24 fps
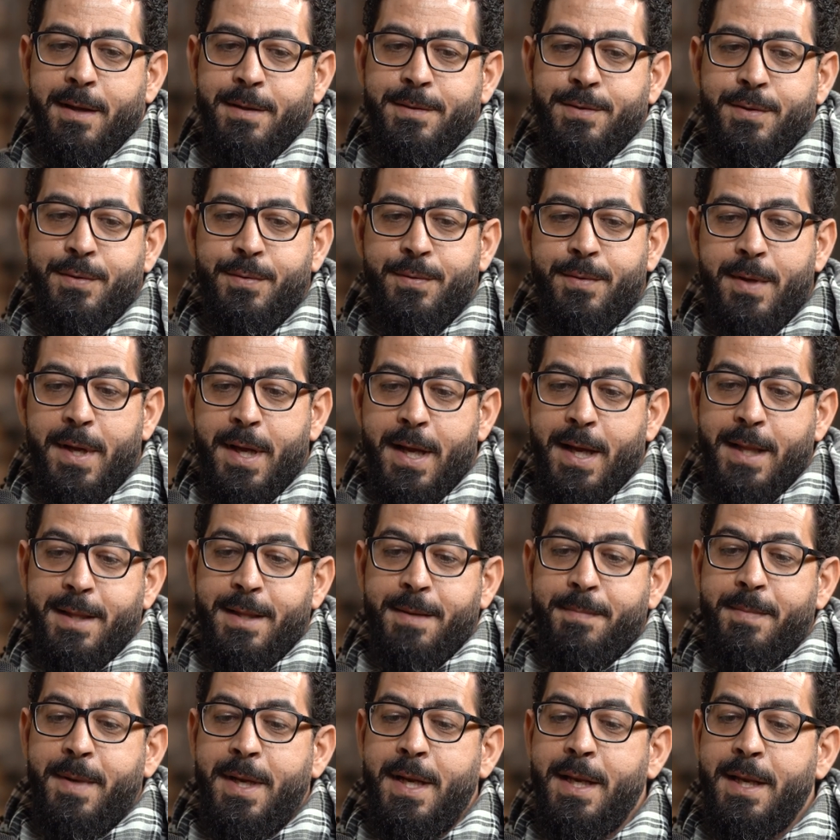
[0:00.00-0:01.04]
so at
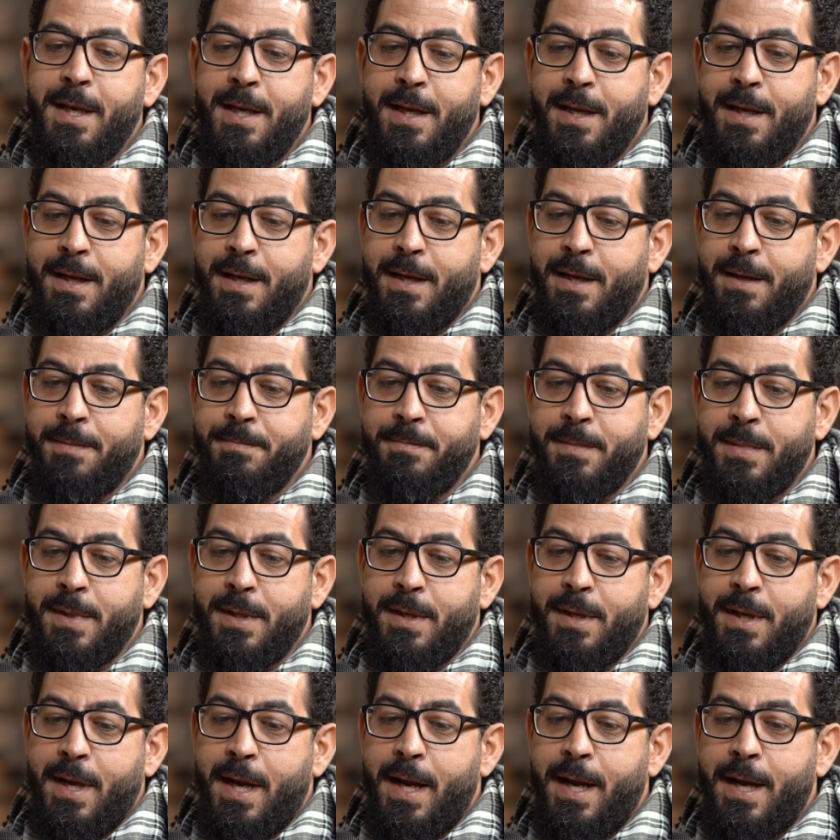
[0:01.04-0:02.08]
the beginning,
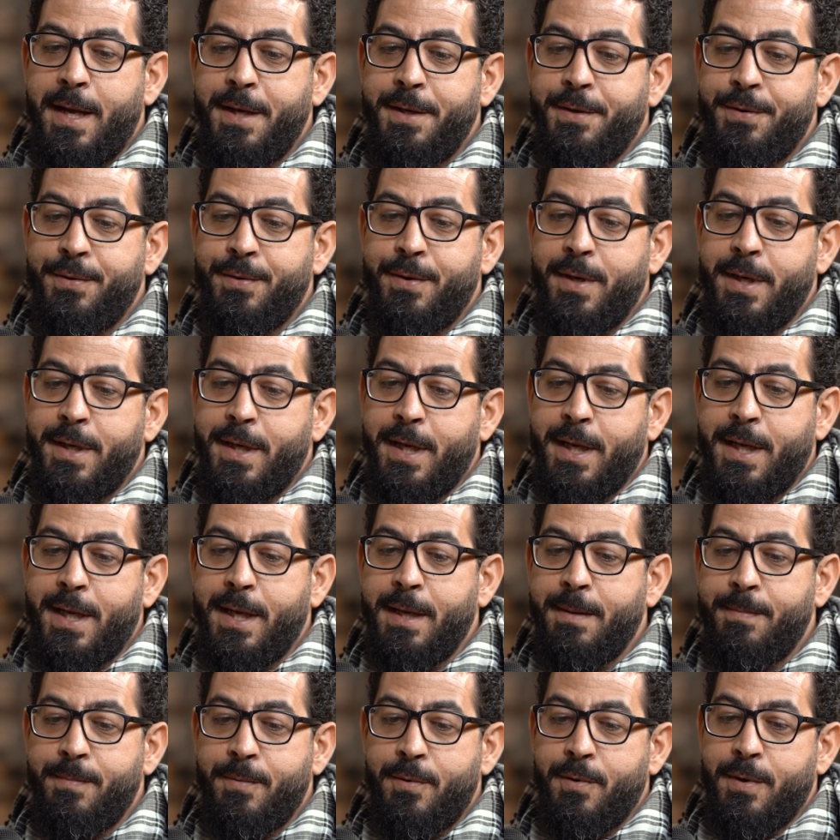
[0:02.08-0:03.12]
Andrew, and I
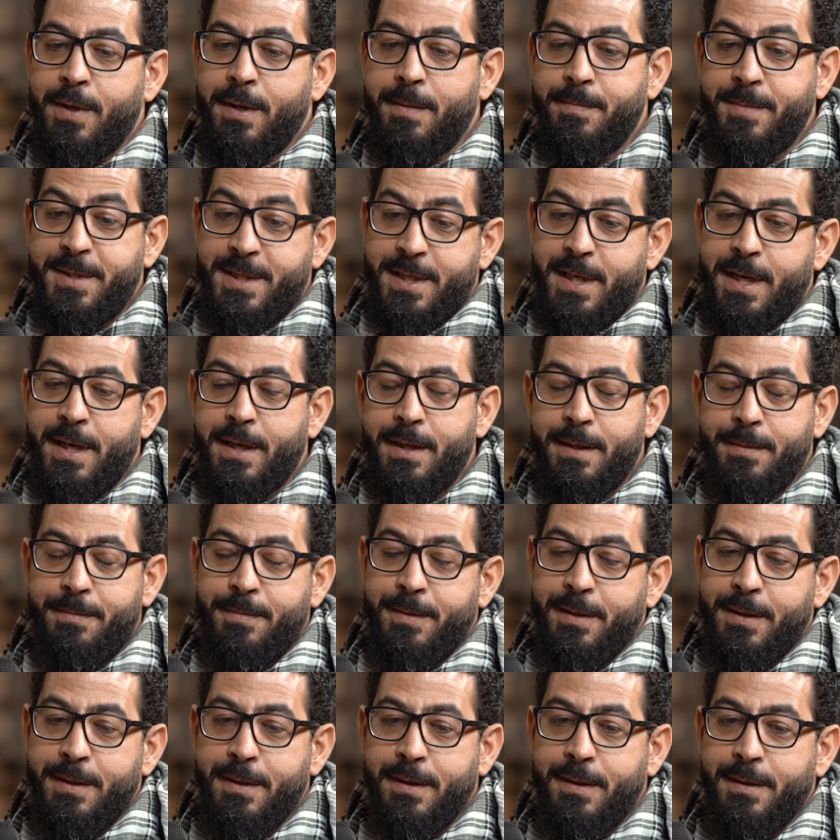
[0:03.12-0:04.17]
keep calling him Sir,
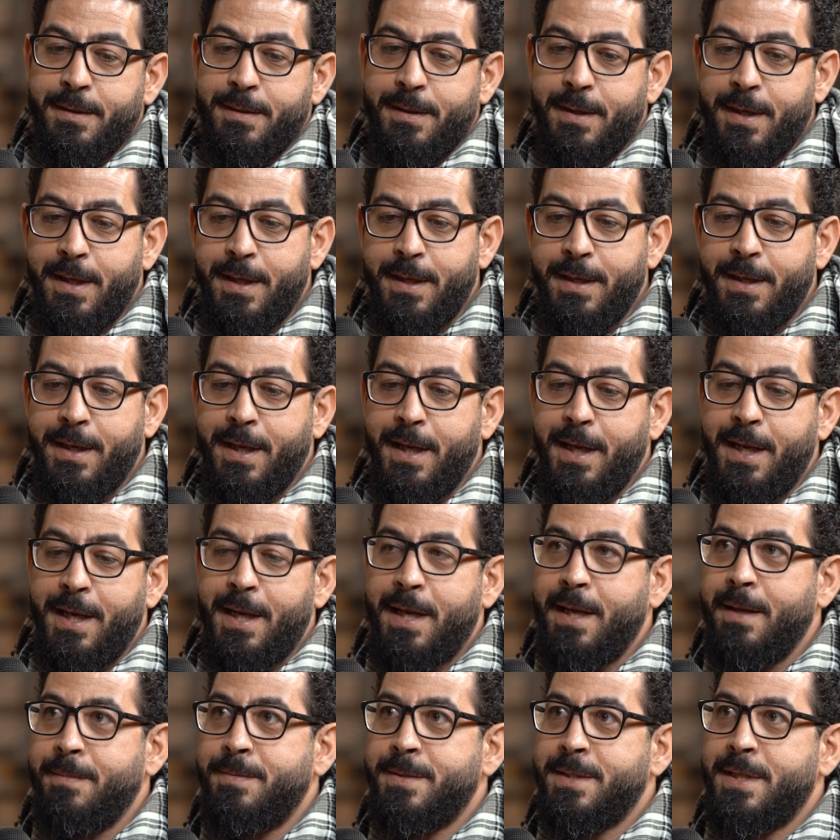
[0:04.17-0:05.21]
and he
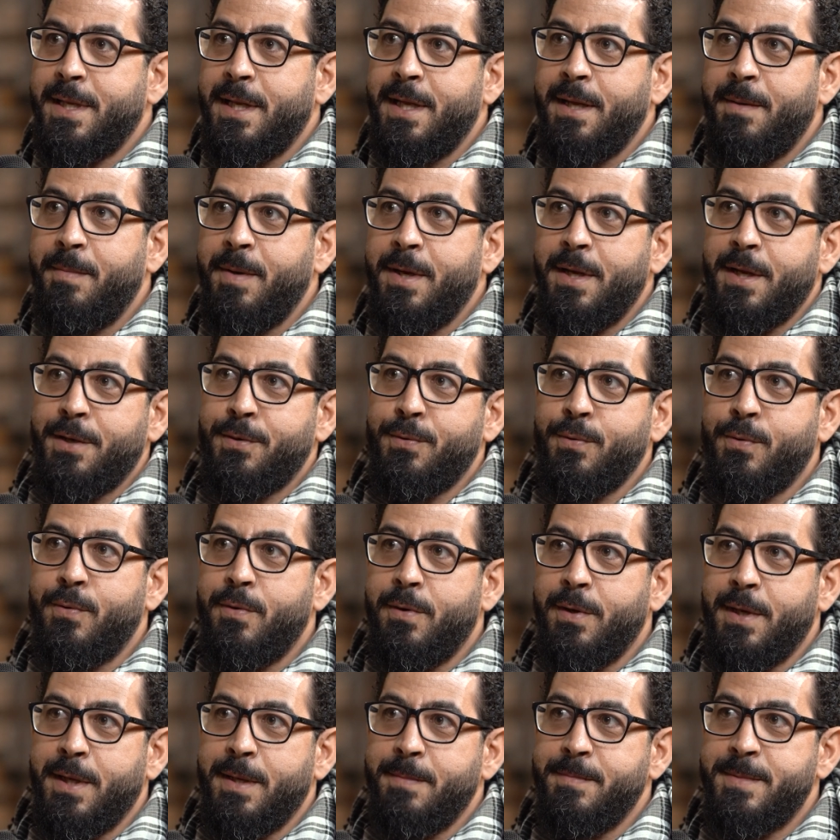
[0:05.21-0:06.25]
keeps telling me not to
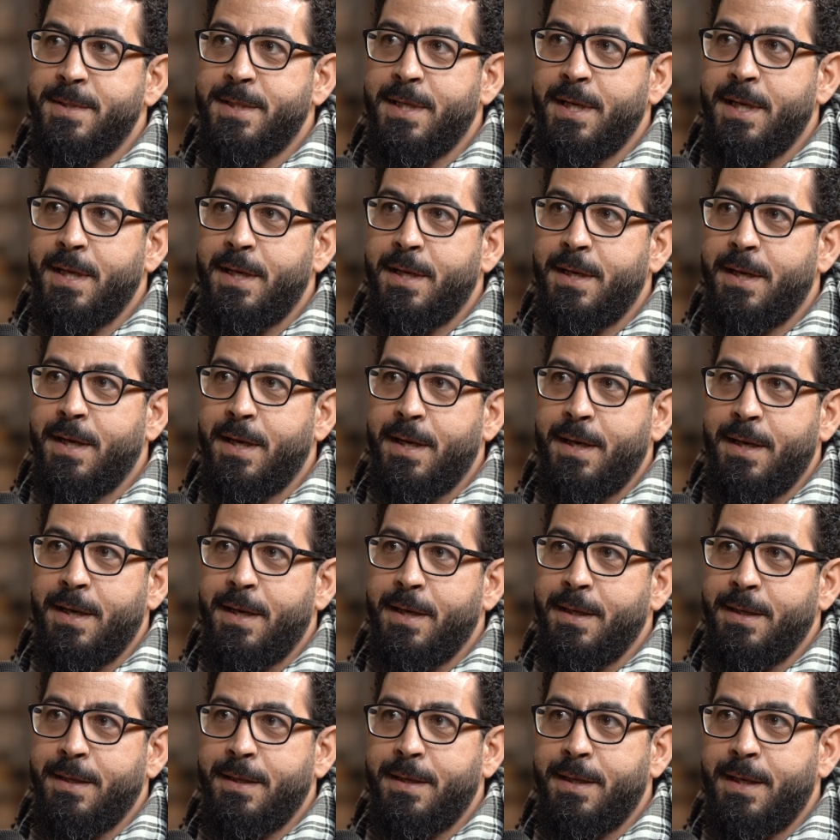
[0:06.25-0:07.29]
call him Sir, and
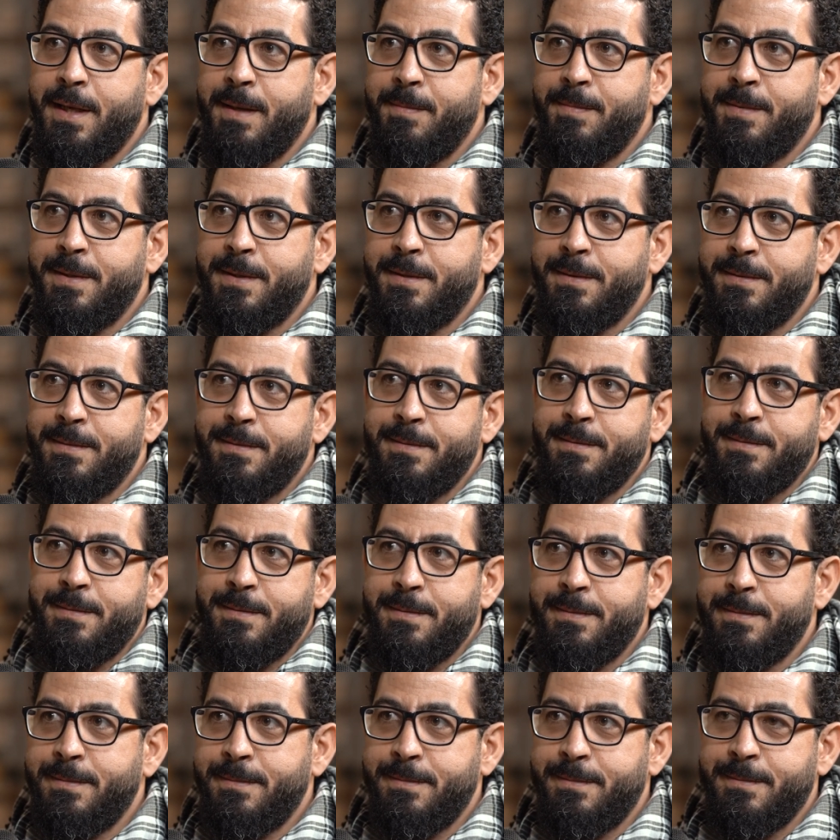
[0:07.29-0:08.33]
I keep,
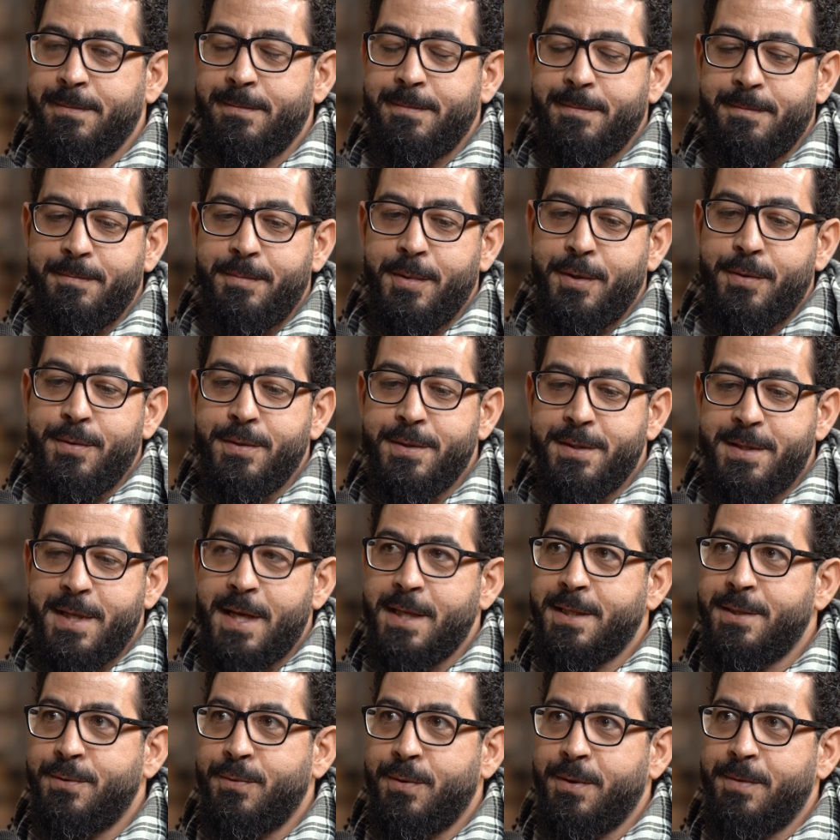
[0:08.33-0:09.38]
because
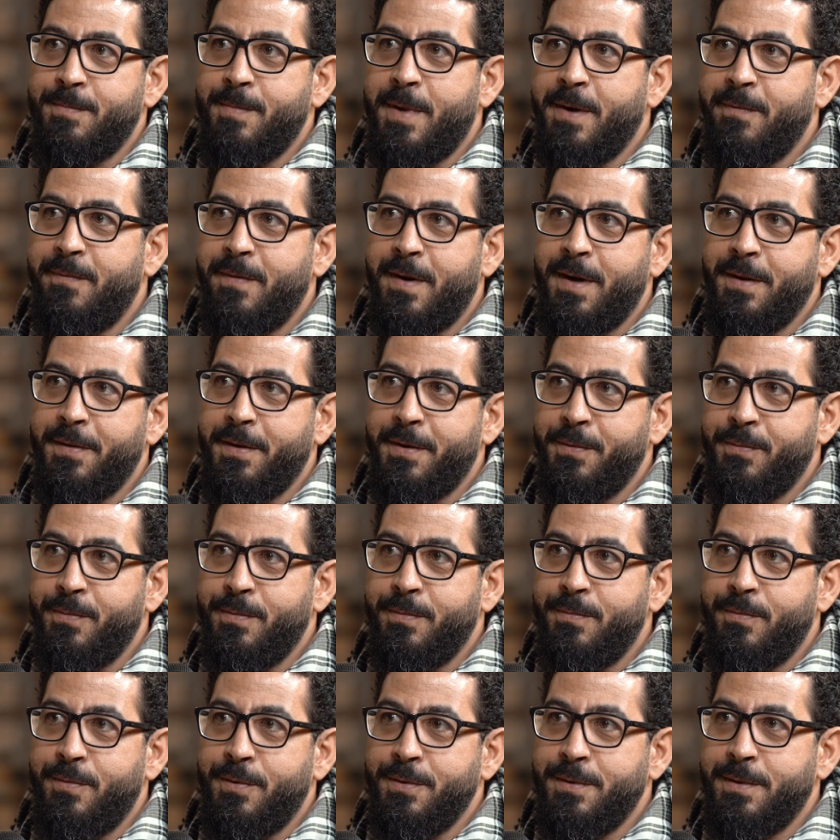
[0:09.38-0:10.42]
that's what my father
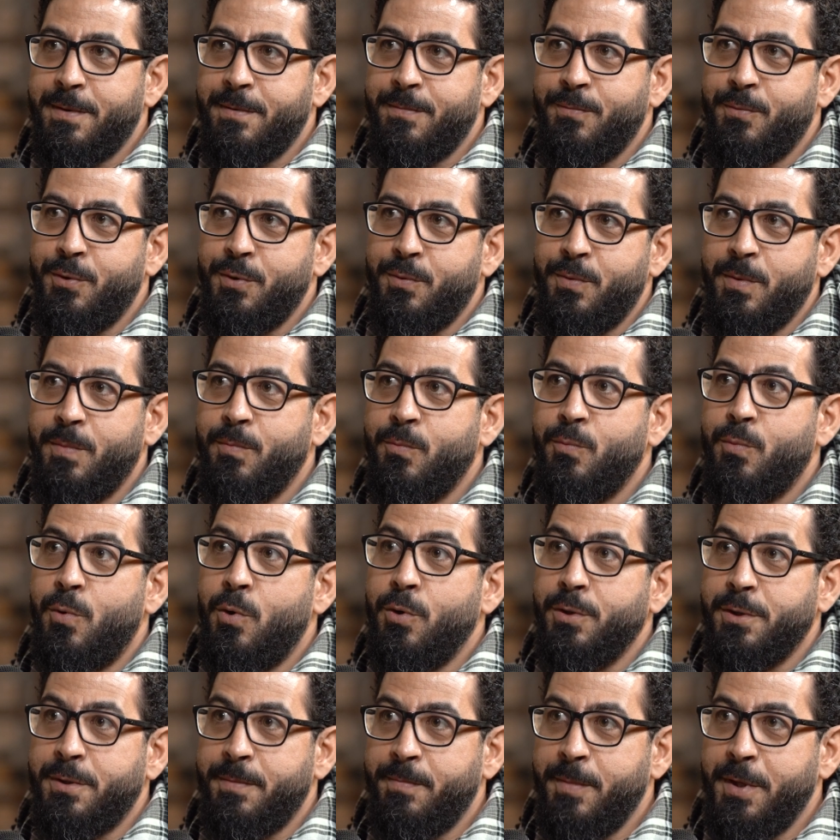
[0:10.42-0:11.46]
would
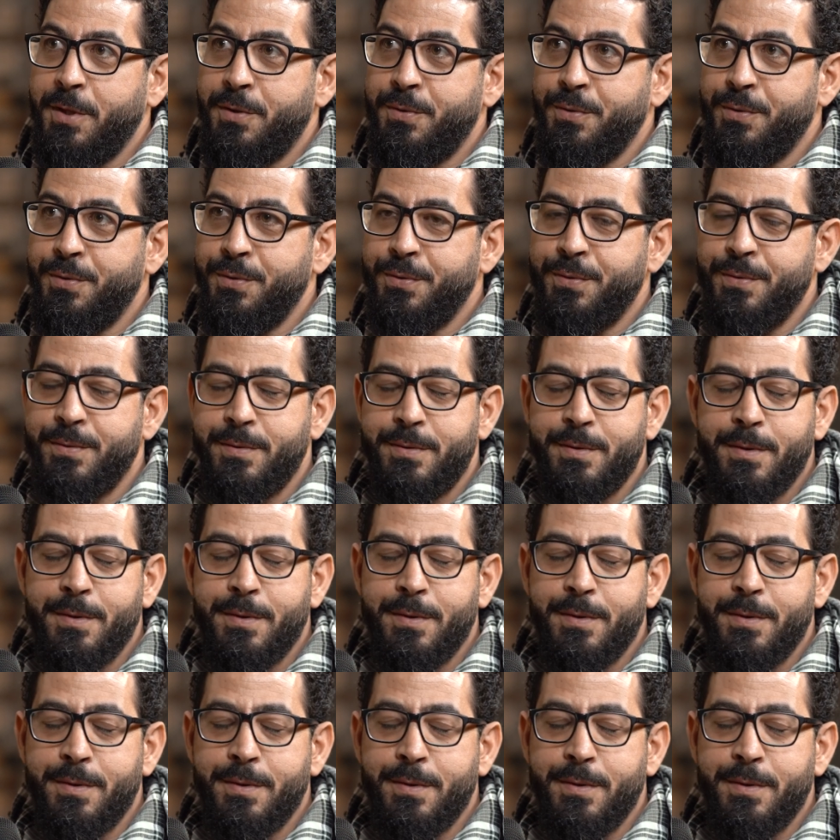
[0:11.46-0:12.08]
want me to do.